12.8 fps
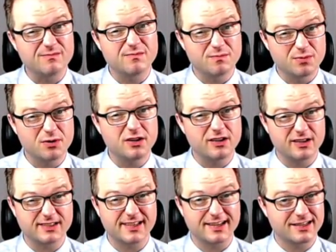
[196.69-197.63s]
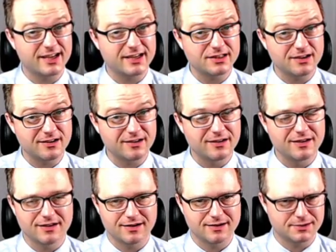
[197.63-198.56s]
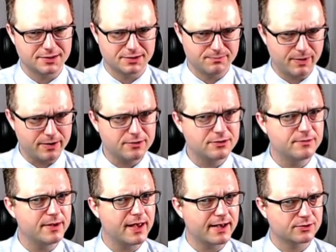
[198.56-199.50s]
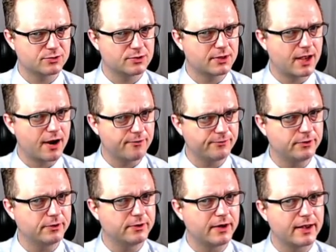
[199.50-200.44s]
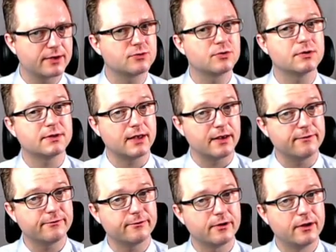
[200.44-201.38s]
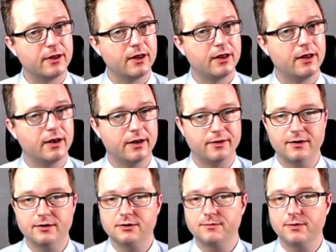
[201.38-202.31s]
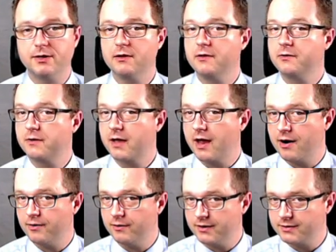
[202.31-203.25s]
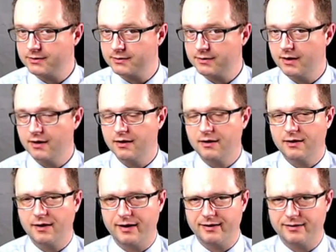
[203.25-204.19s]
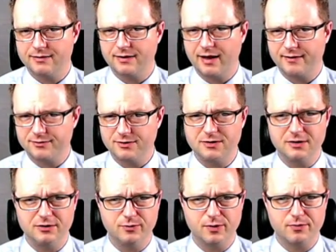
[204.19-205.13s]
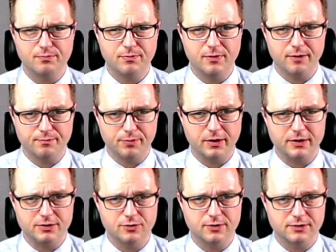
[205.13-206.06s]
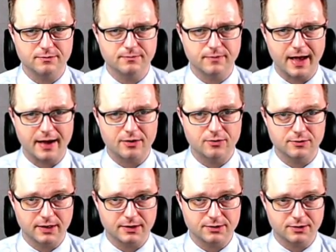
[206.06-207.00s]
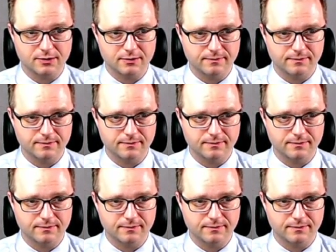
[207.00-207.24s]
Put in a citation, because it's better to be extra careful and extra safe than to be a little careless and have to deal with a plagiarism accusation.